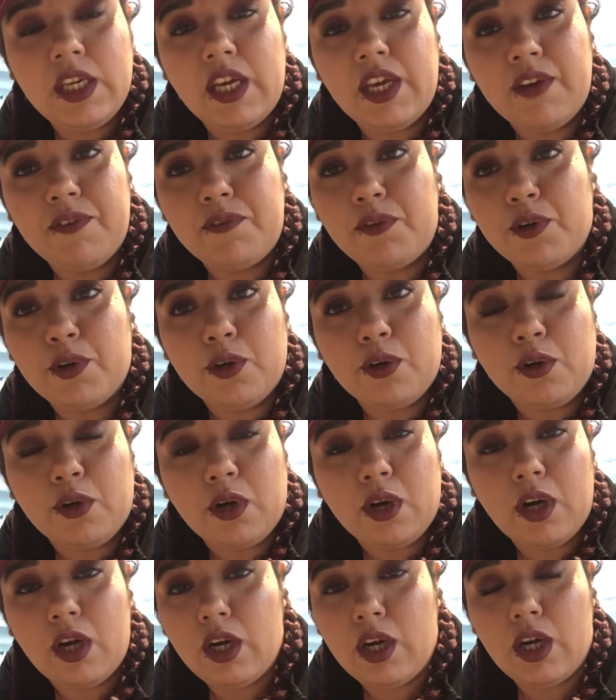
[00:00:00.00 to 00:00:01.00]
If
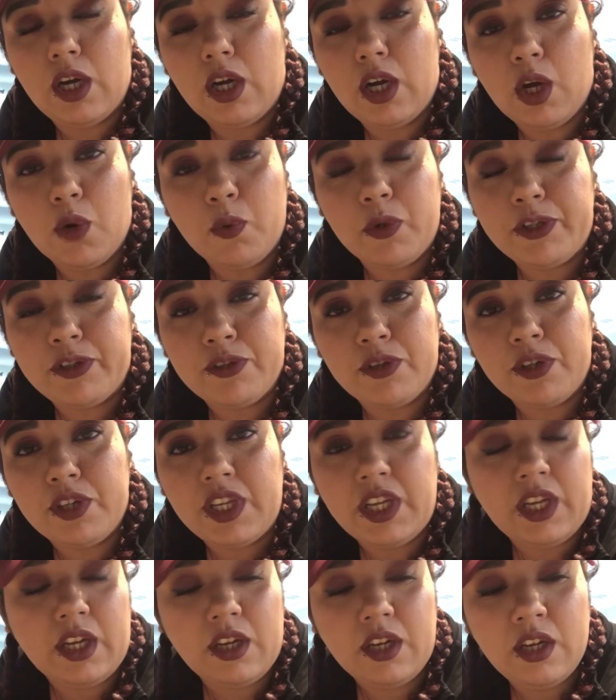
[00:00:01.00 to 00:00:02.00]
you're a
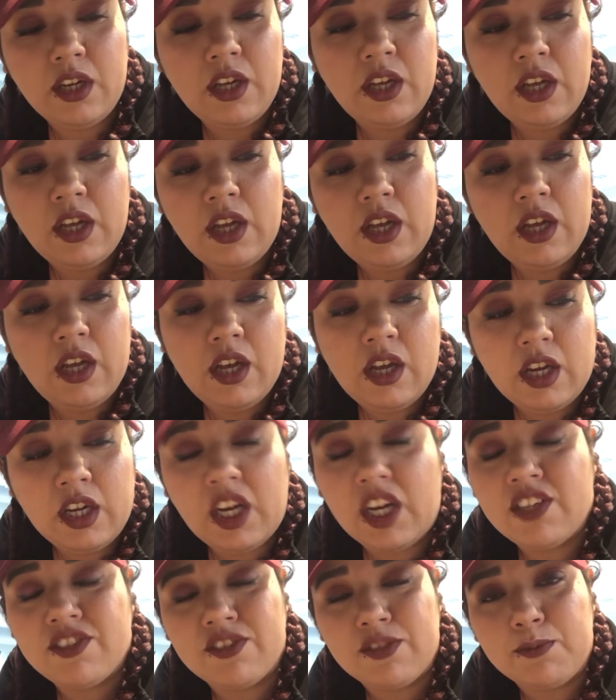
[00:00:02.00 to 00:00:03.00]
returning
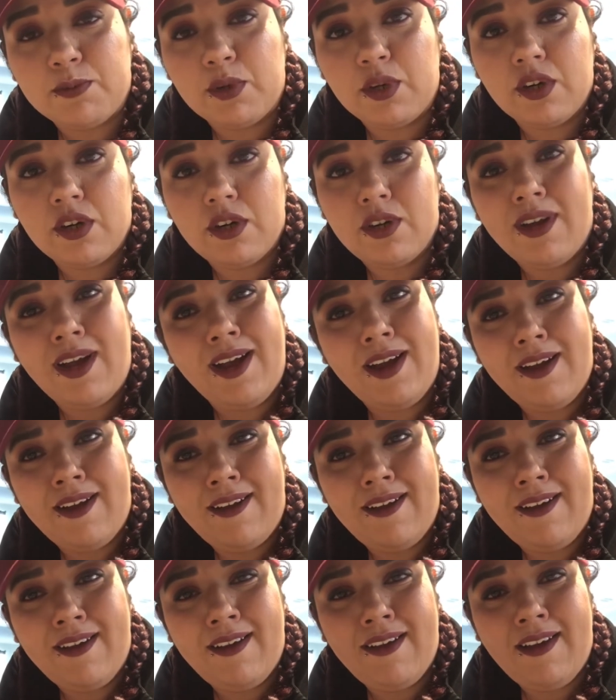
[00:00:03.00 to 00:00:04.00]
customer,
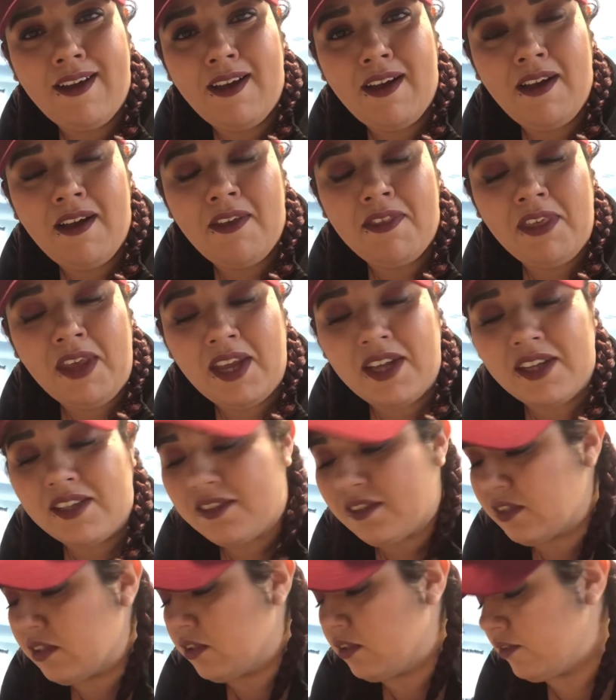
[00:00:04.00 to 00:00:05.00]
thanks.